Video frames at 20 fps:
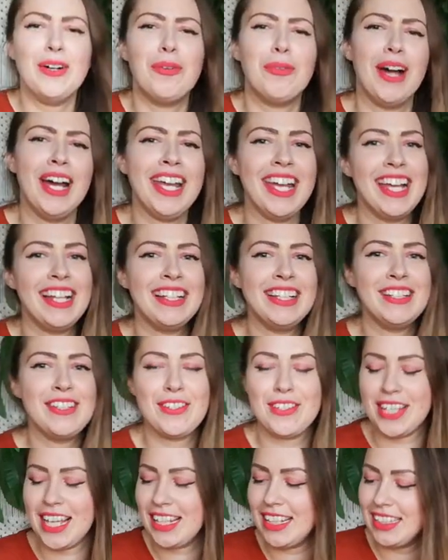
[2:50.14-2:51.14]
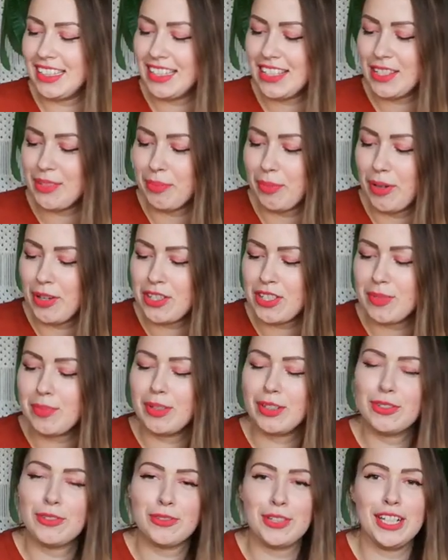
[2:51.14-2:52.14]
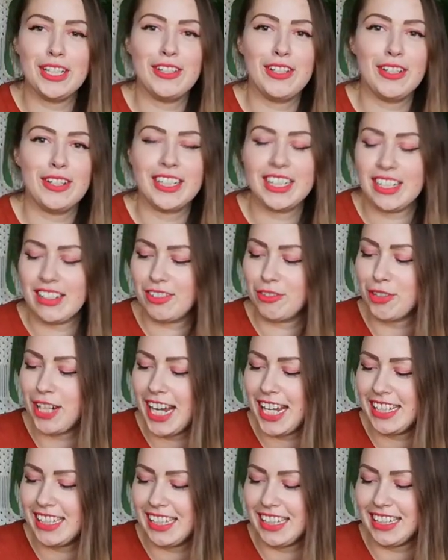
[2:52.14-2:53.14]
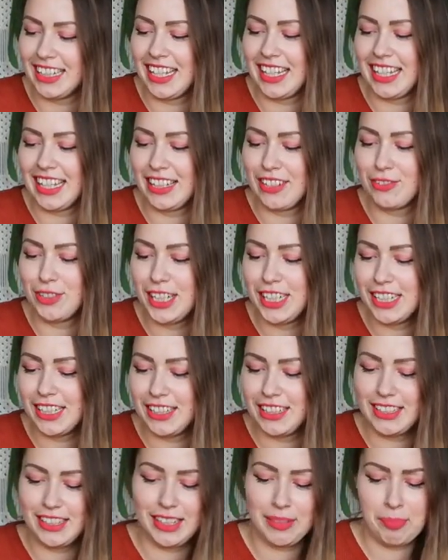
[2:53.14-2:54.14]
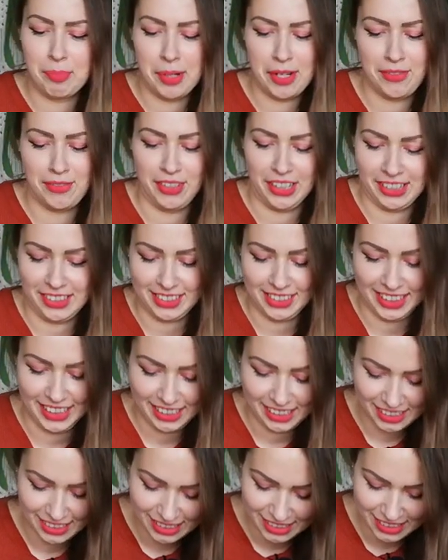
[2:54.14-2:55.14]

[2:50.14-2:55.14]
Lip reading: Why, Ellen, you said that it's impossible to read your writing? I can read it perfectly.